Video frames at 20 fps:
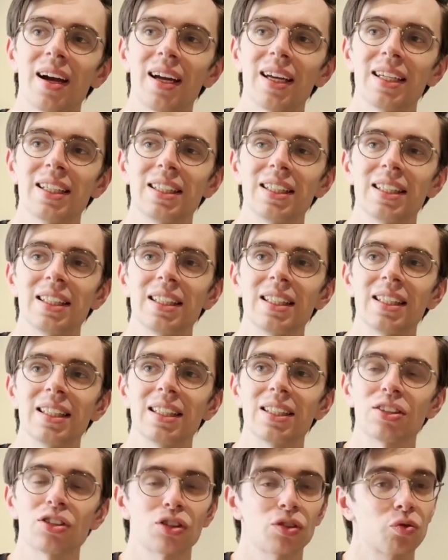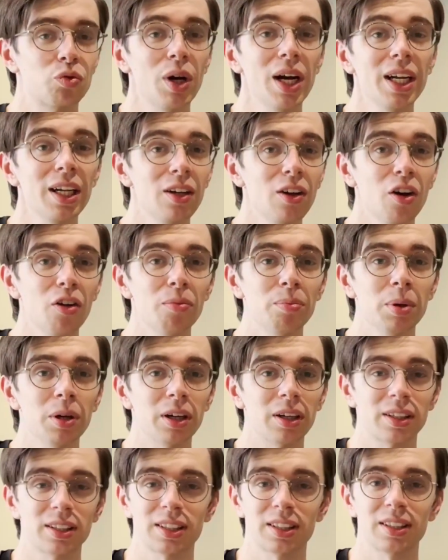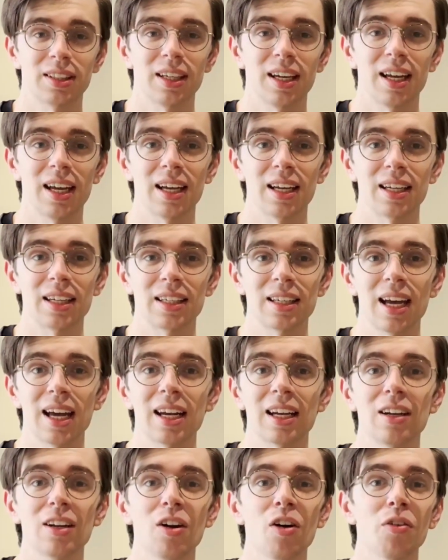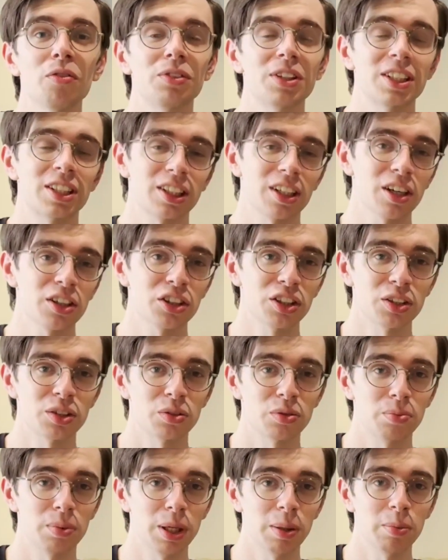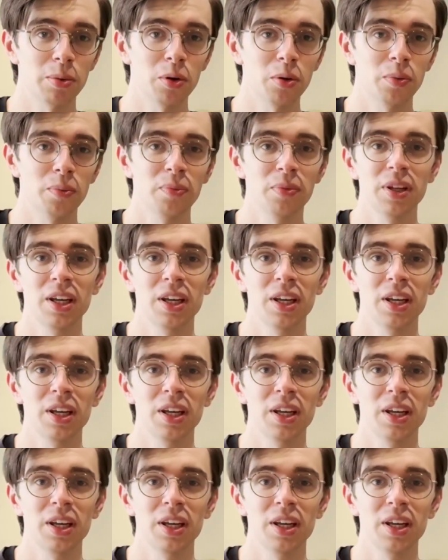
He's just read a lot of books and had a lot of discussions with people.